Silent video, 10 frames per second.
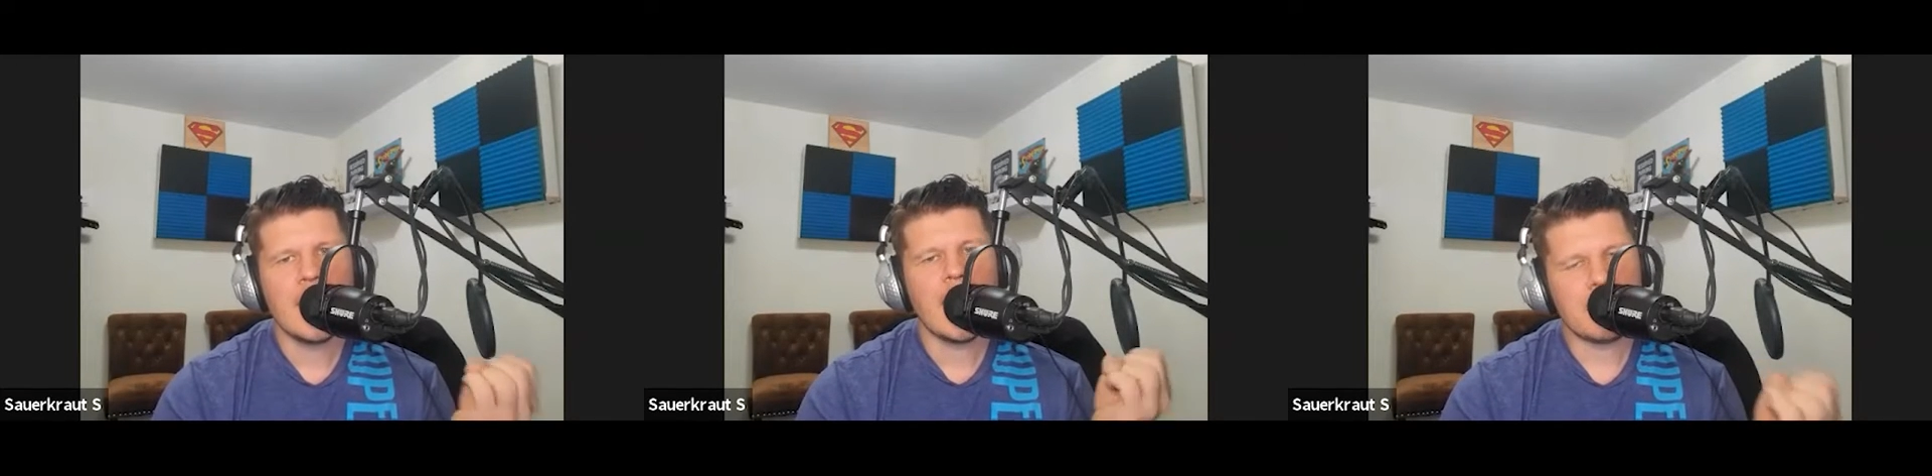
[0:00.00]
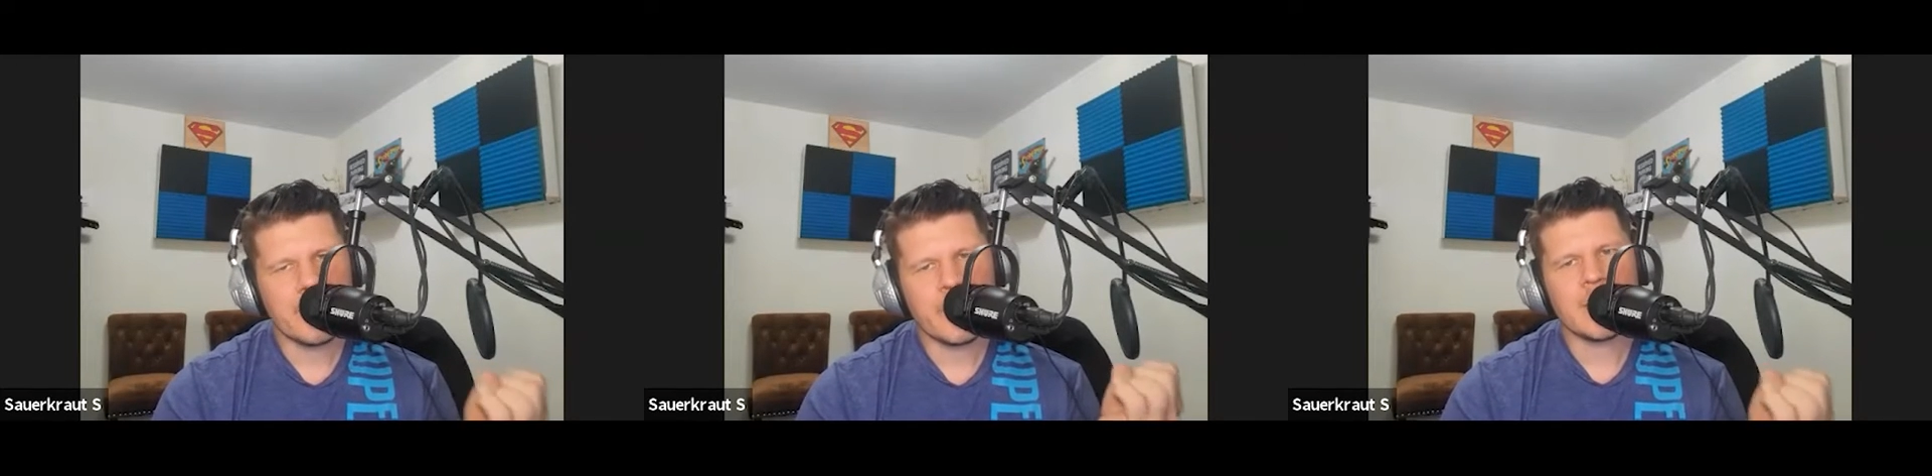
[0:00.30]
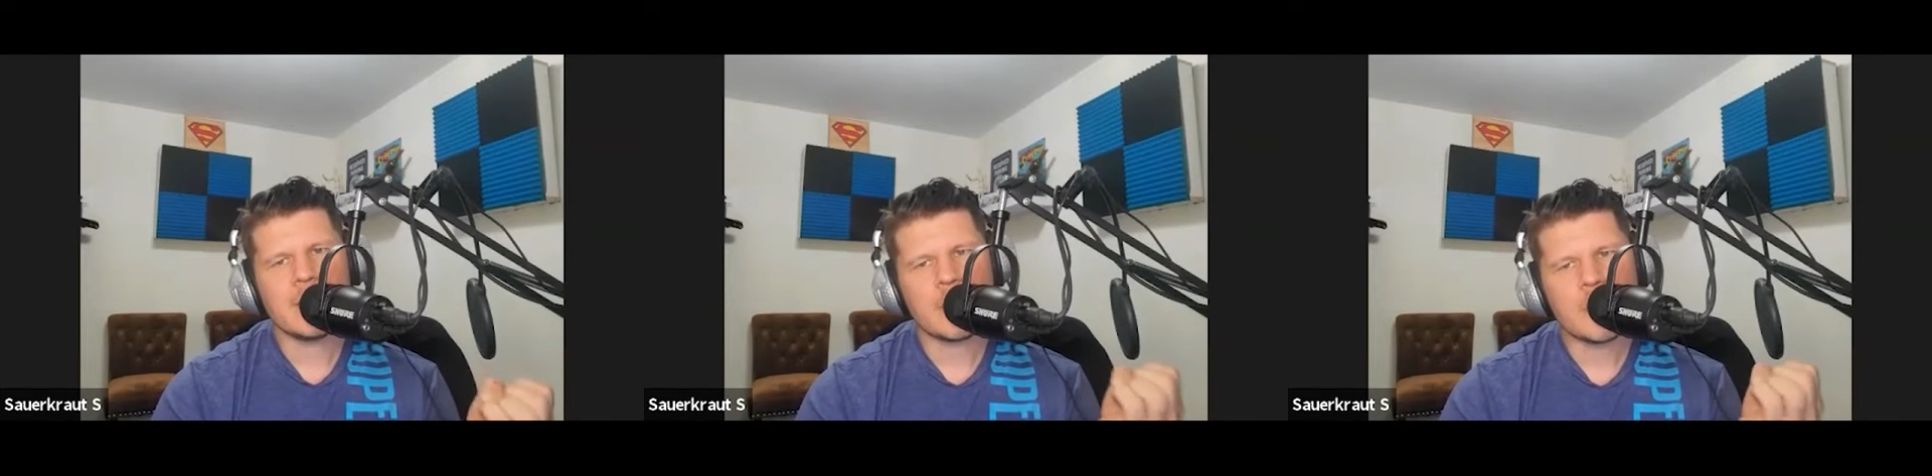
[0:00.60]
I'm
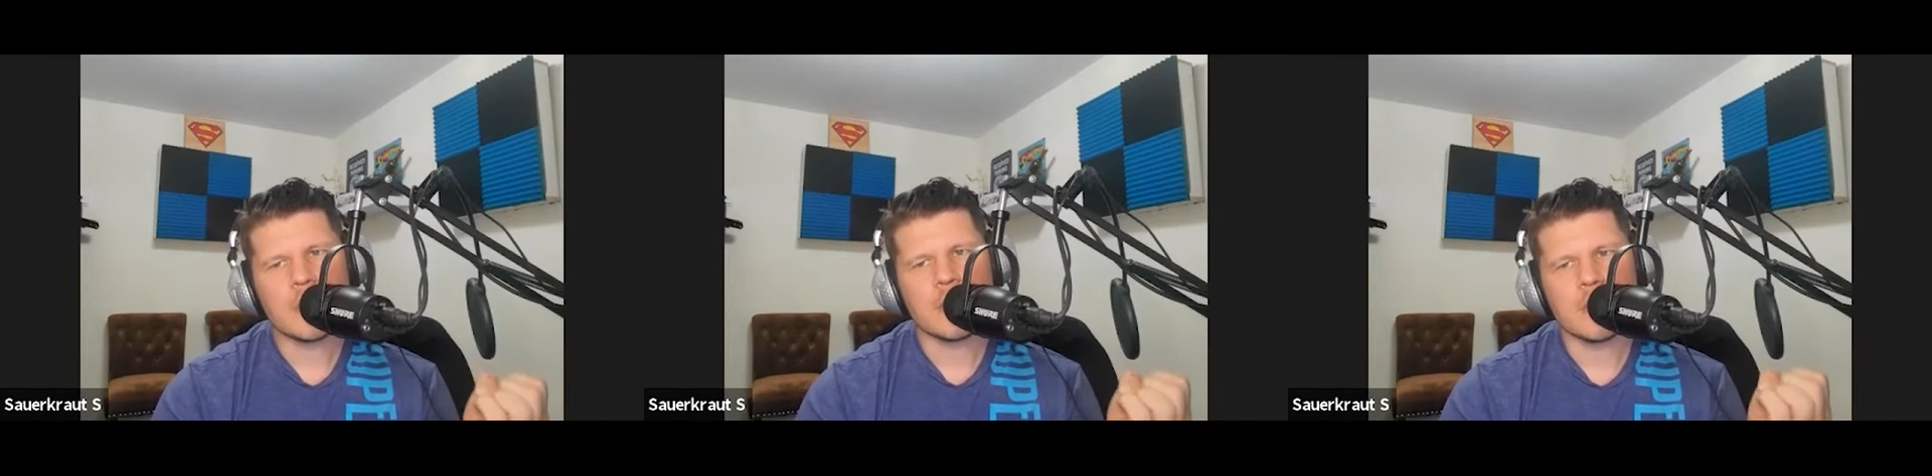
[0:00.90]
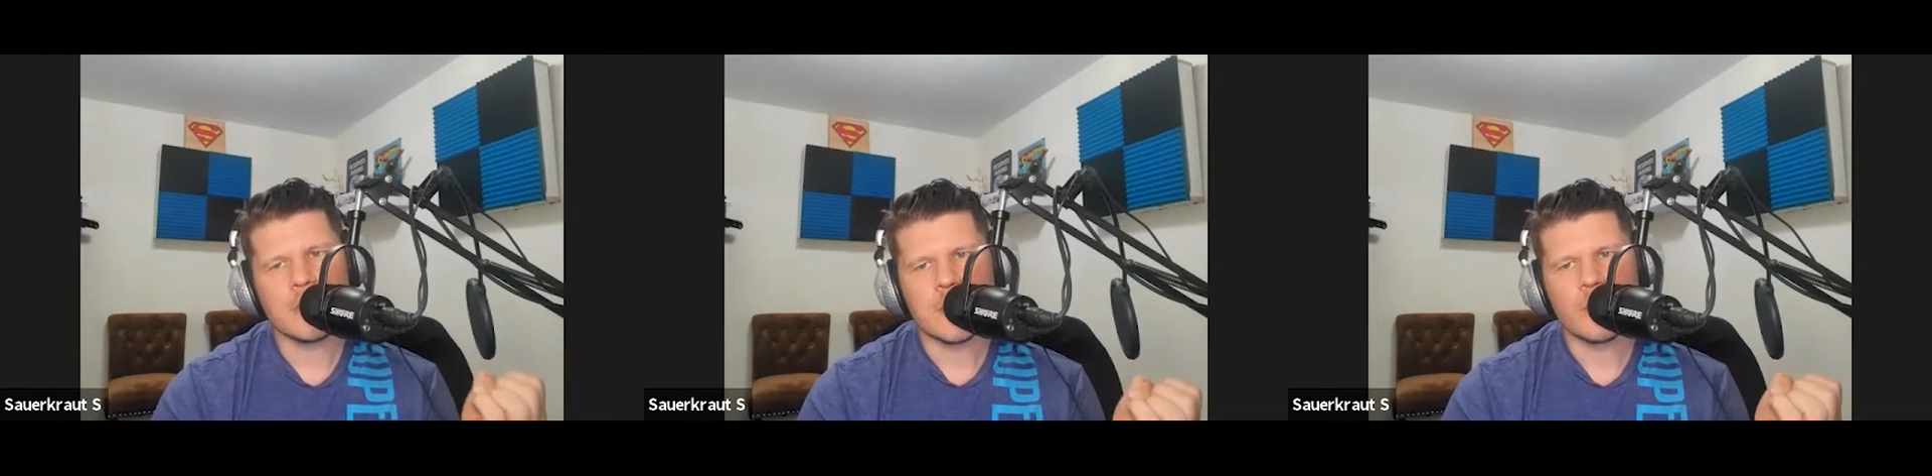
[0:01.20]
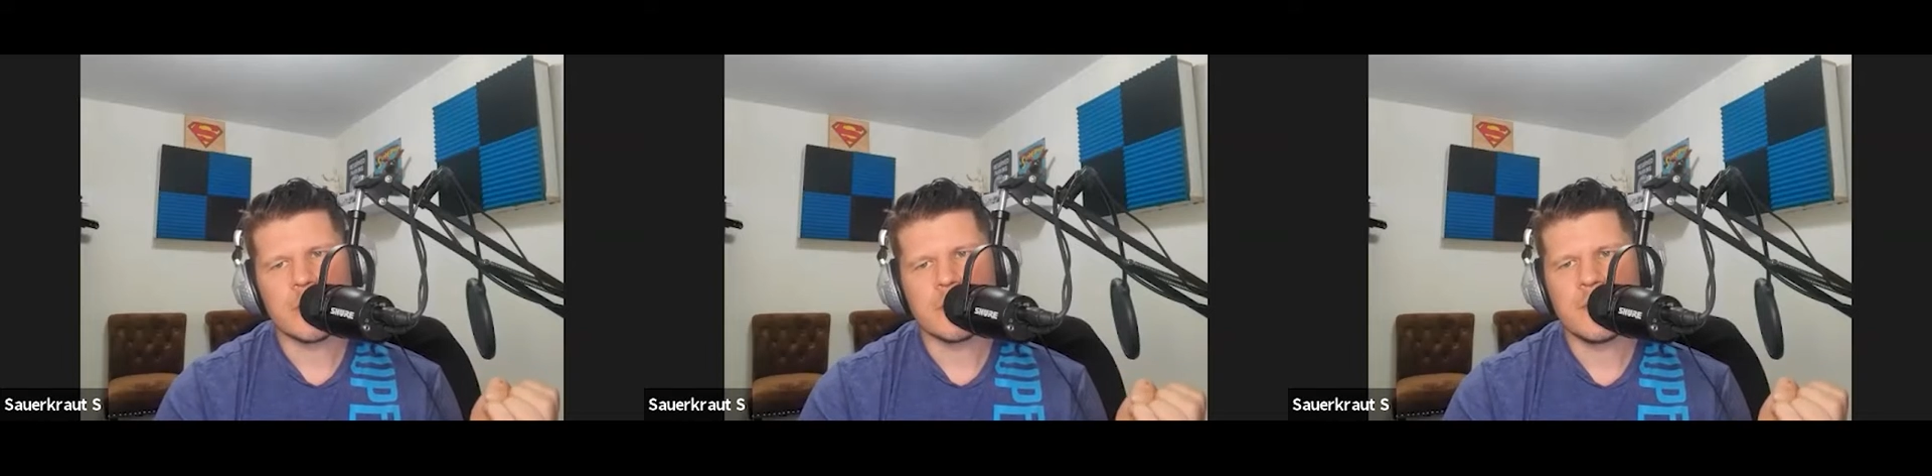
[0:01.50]
pretty sure there
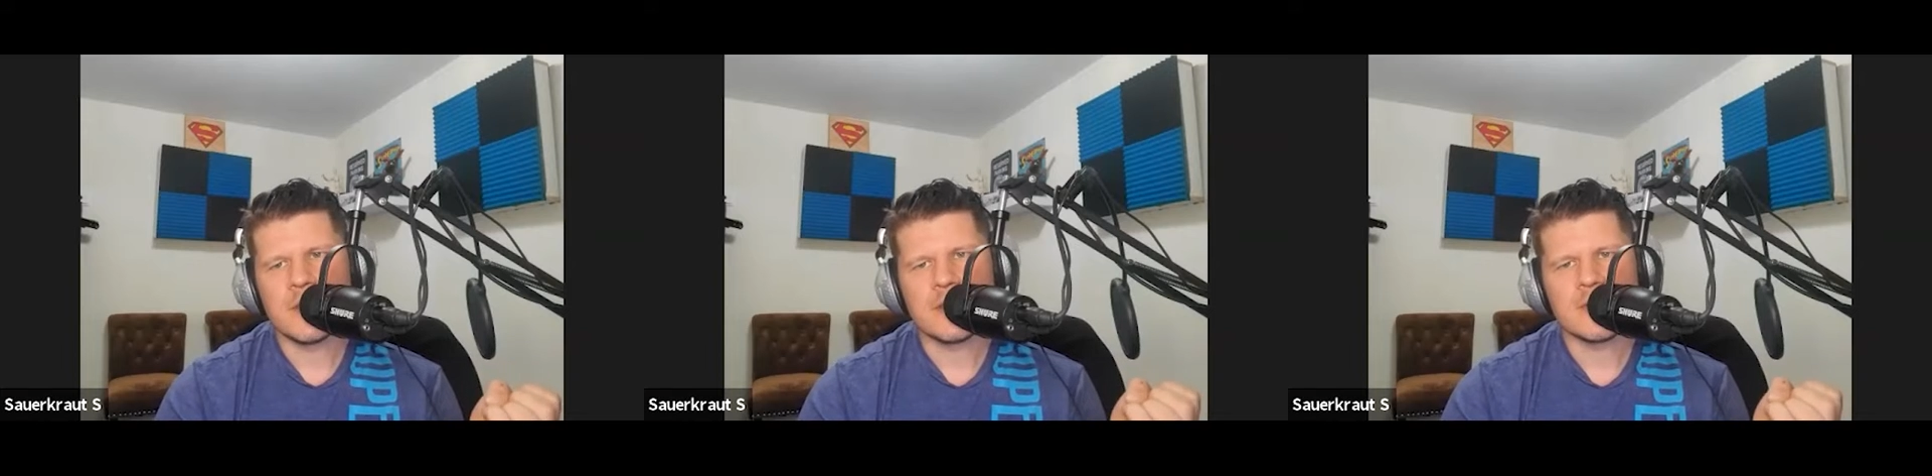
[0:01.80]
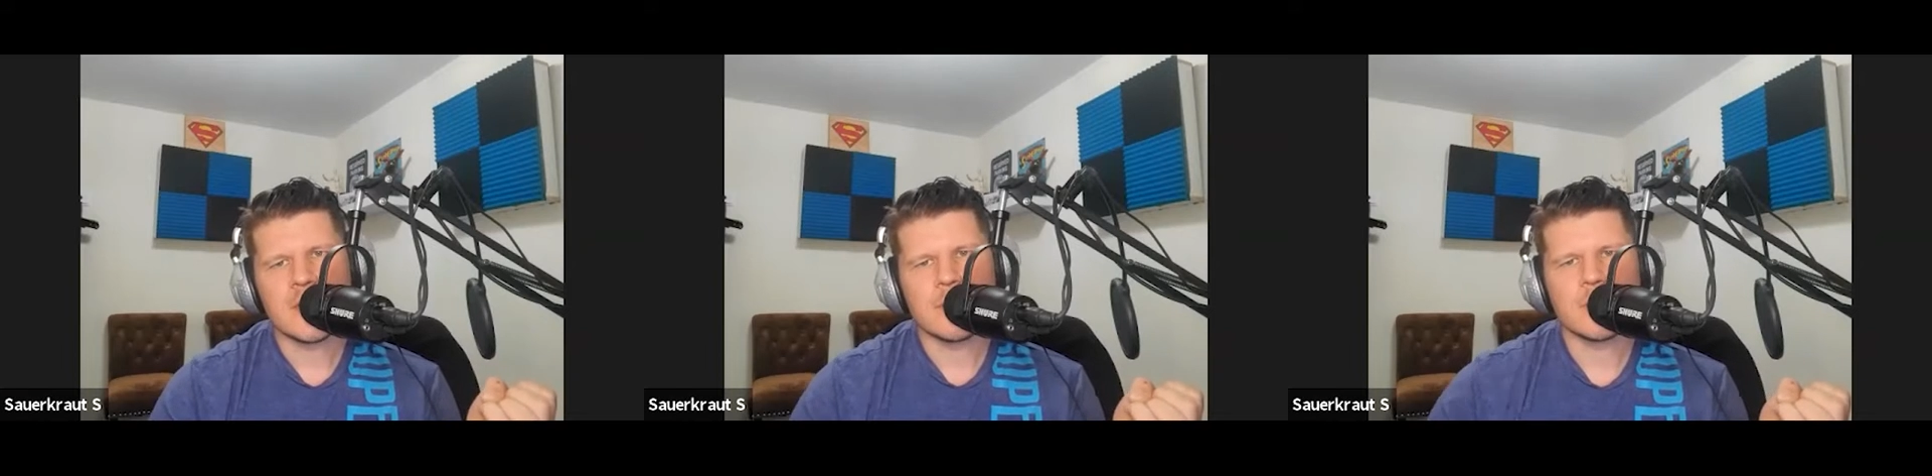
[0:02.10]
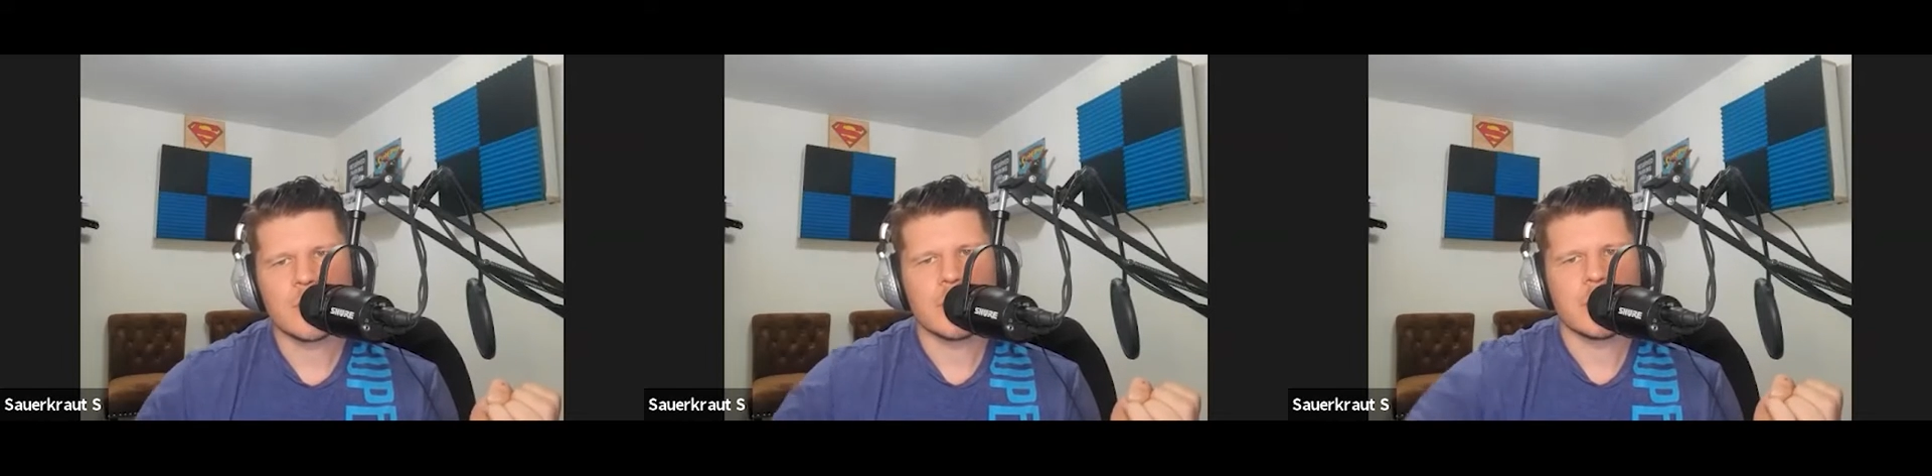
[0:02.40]
would be some
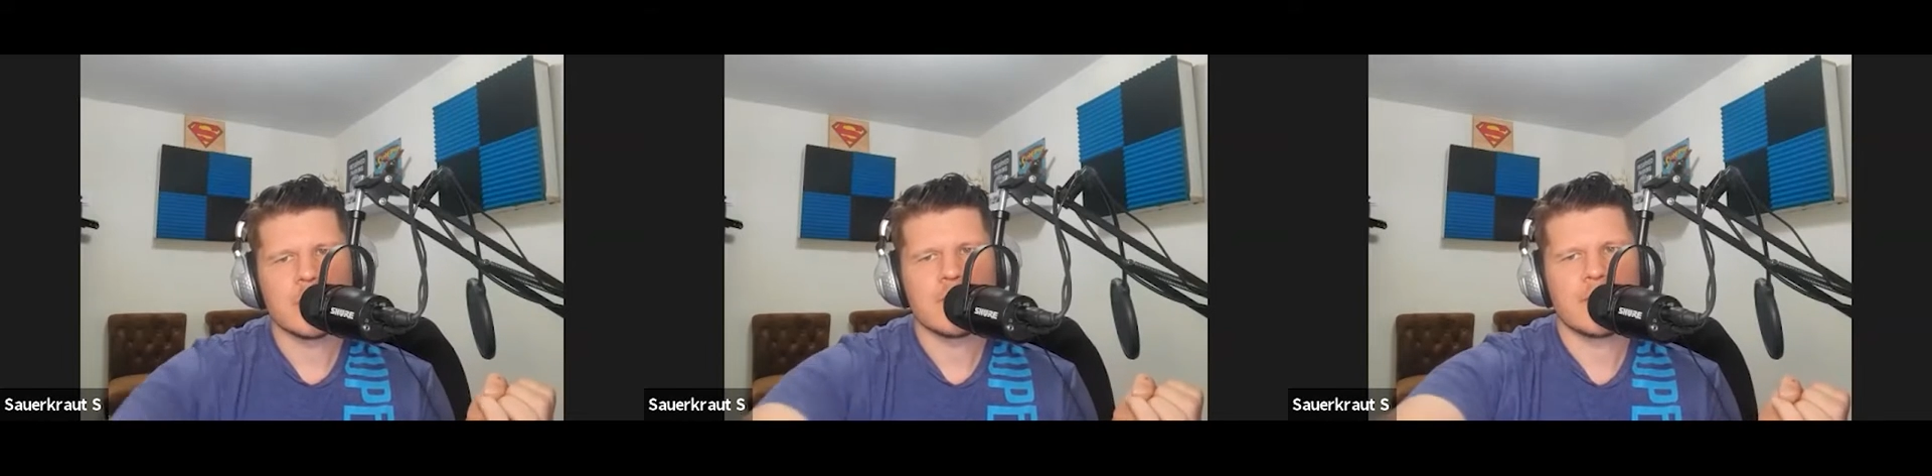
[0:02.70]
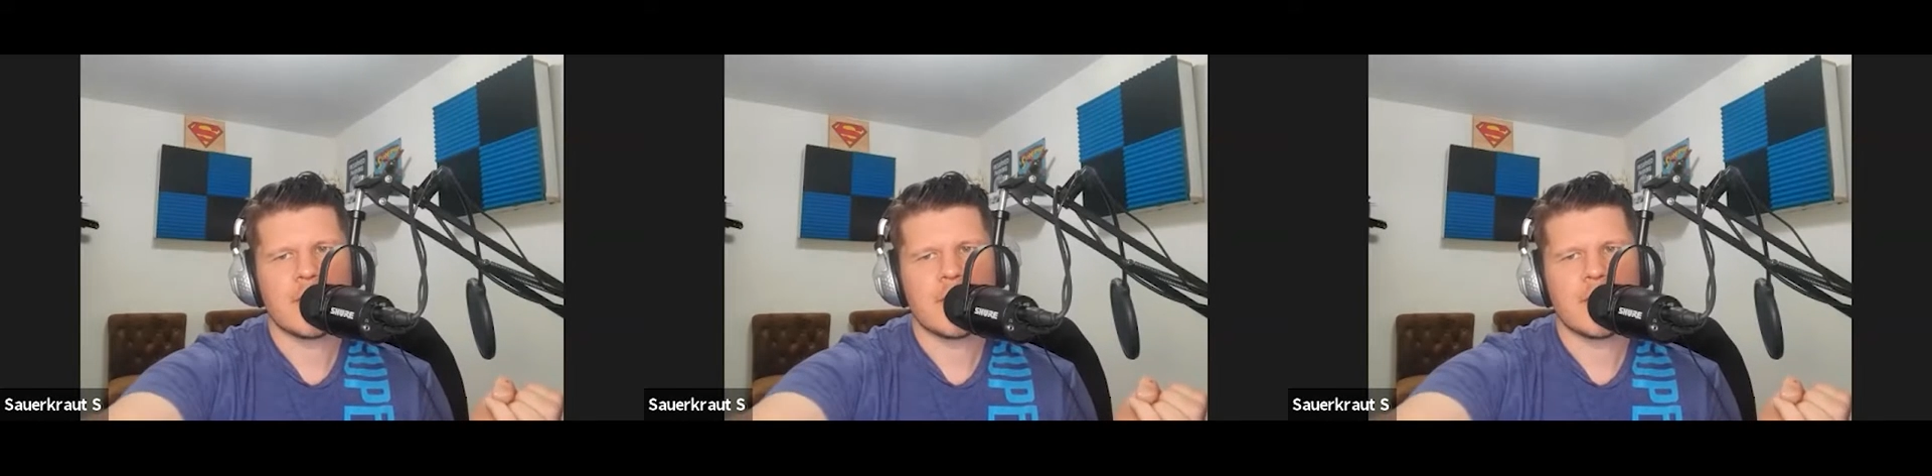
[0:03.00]
sort of